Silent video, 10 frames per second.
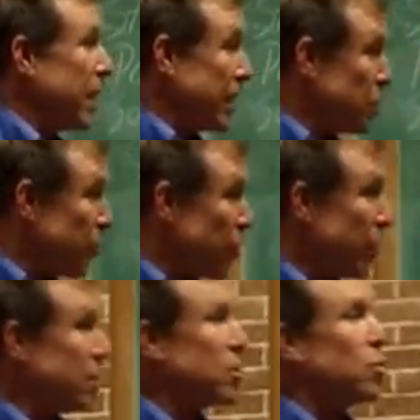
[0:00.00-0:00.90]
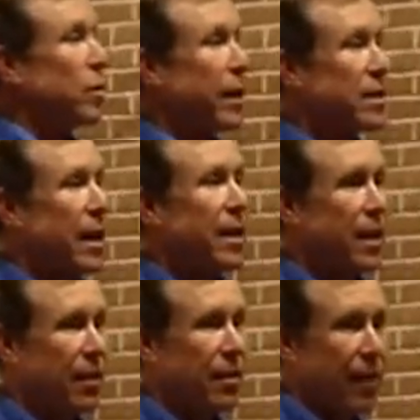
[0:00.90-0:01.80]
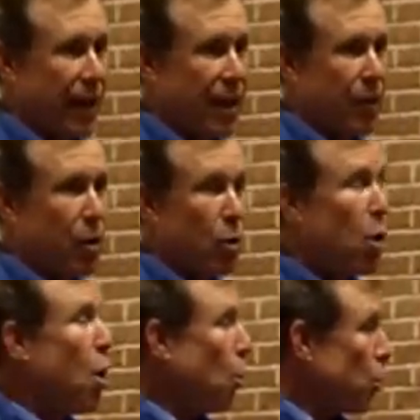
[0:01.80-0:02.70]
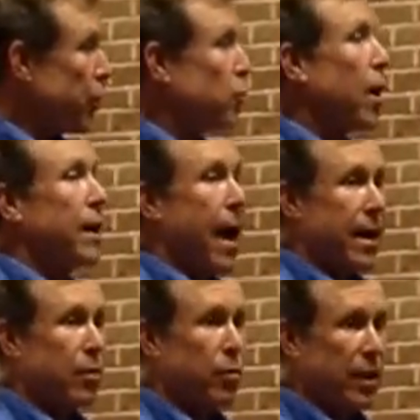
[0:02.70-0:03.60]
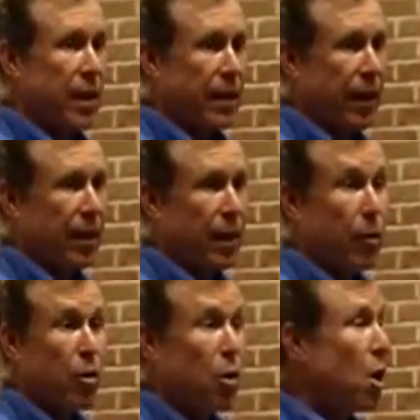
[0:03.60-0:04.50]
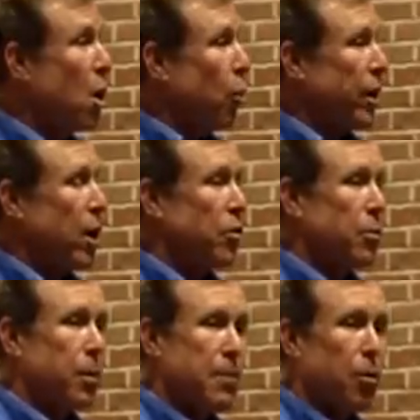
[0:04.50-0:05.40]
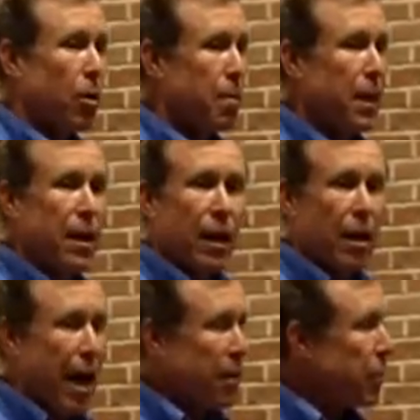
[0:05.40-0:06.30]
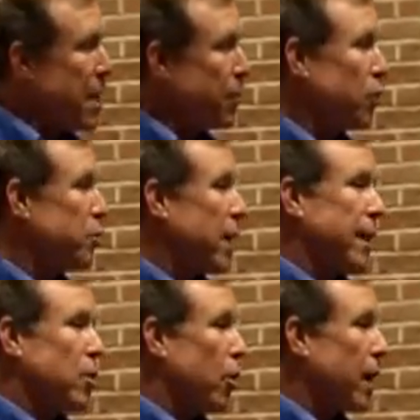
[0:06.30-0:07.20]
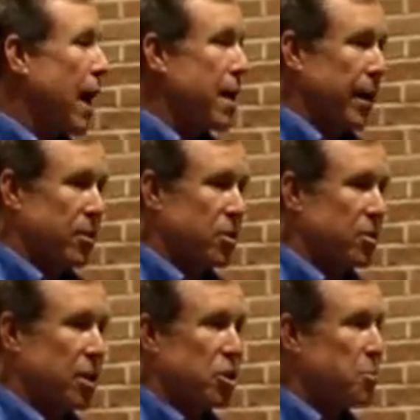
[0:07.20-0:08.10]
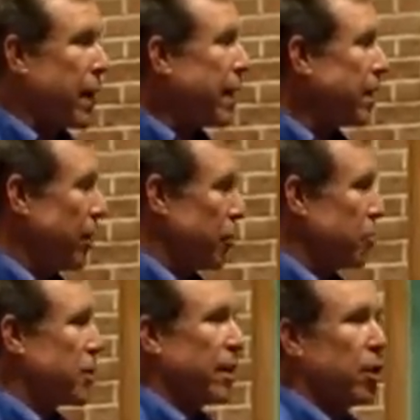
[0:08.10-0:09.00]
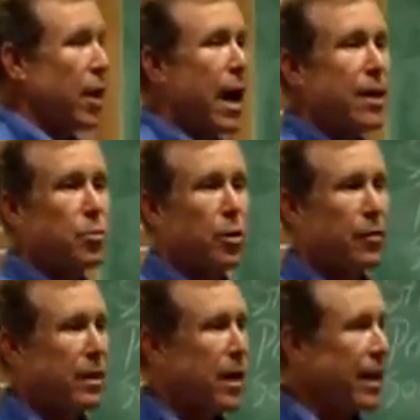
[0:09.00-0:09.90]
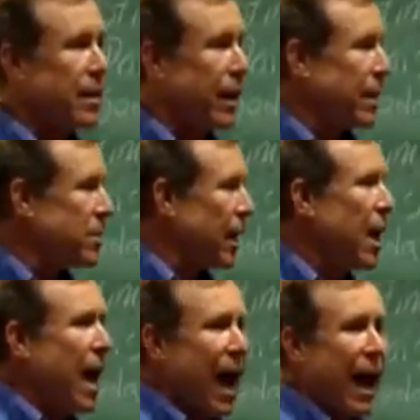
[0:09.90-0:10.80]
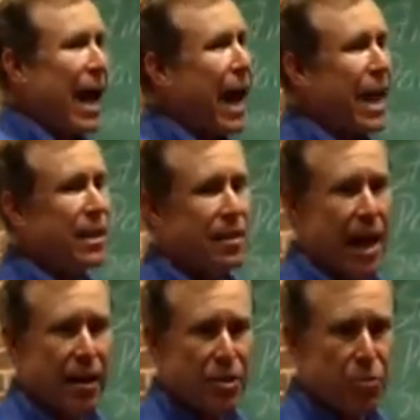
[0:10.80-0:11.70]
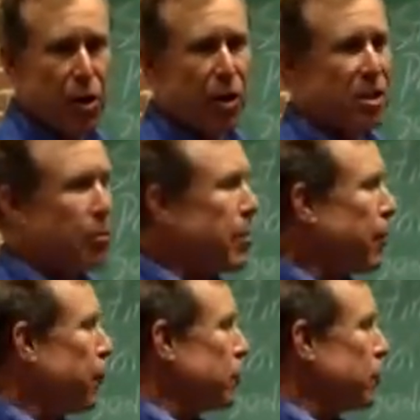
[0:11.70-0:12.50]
experiences when they take in that chemical, or the drug addict when they take that chemical. We know that a lot of people who take narcotics, such as painkillers, they go to the hospital and they take that and they say, I hated that experience. It made me feel